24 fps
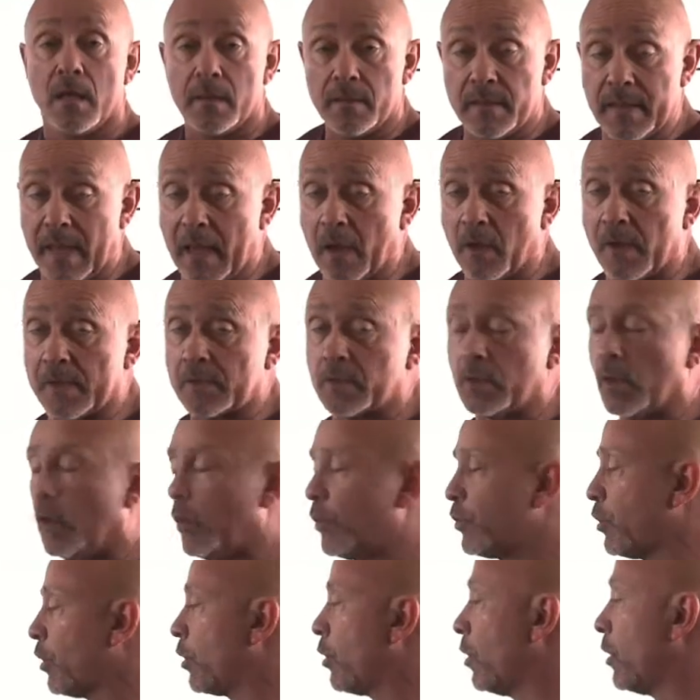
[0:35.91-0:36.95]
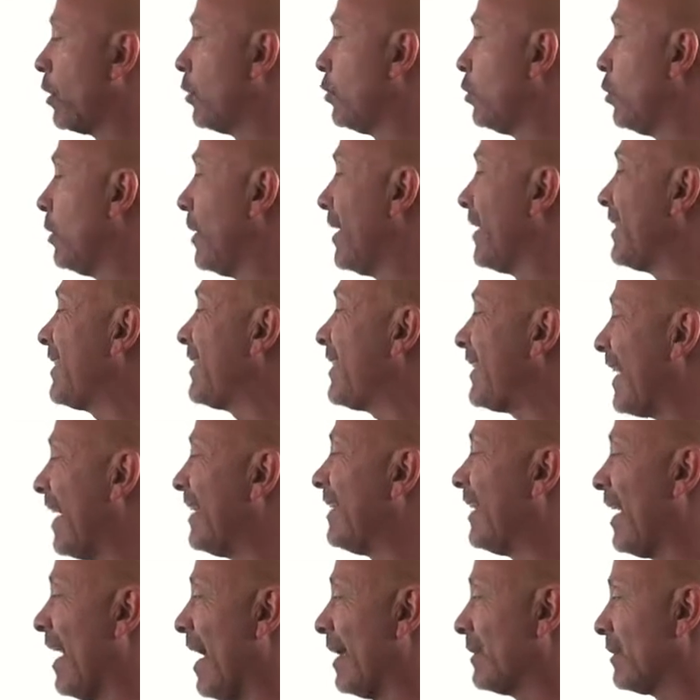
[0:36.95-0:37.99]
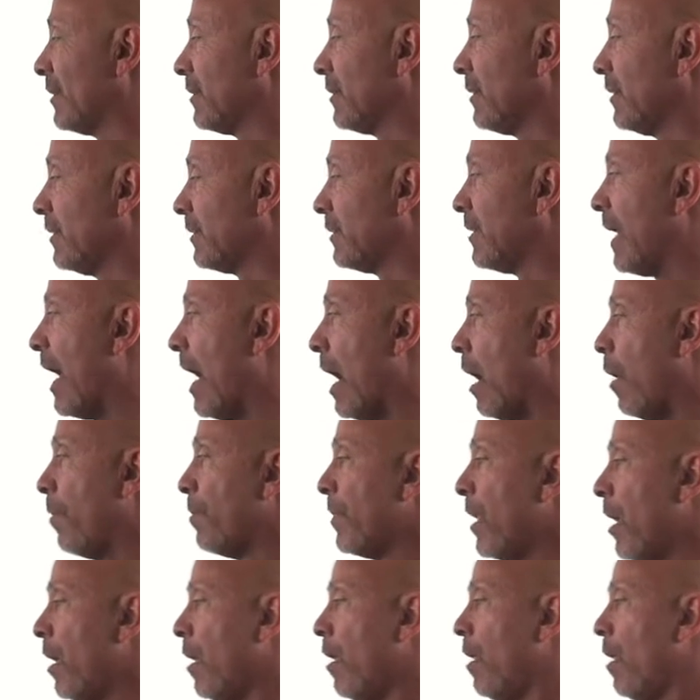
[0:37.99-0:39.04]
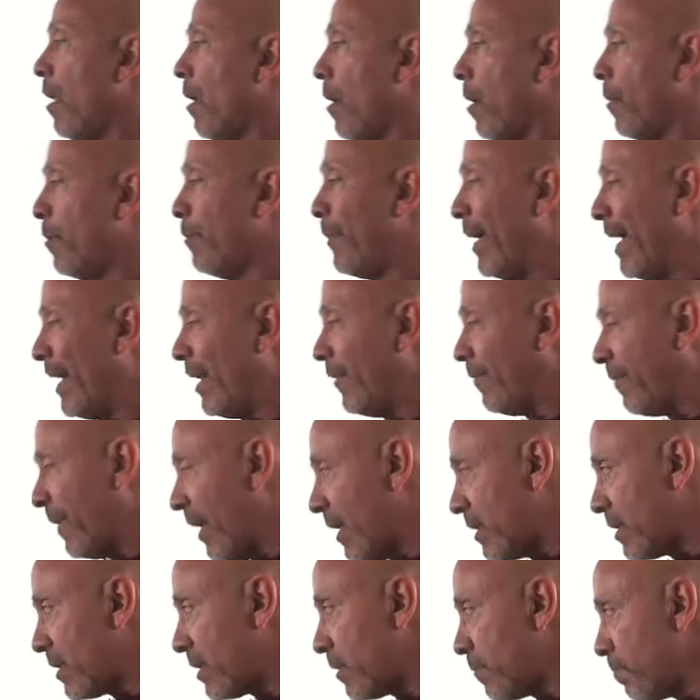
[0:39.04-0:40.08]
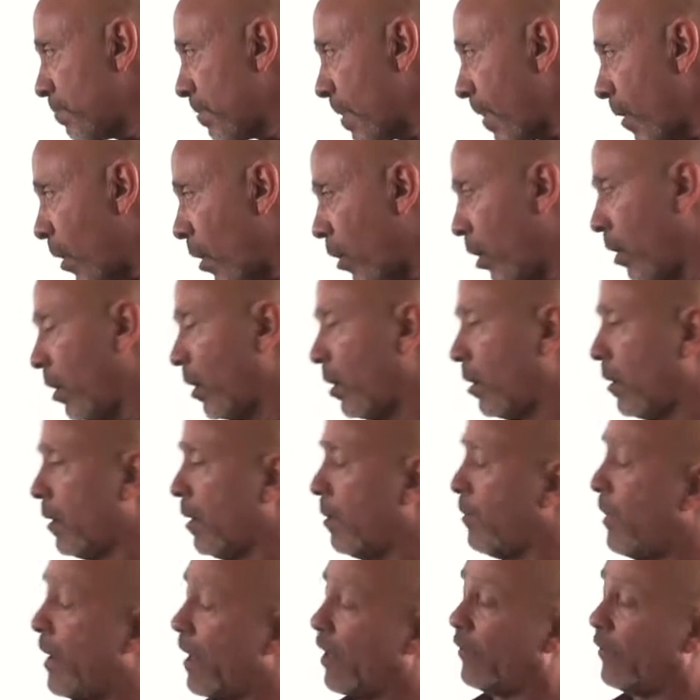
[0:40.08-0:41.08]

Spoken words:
the iOS knows you're going to do an extended access list. Now, benefits or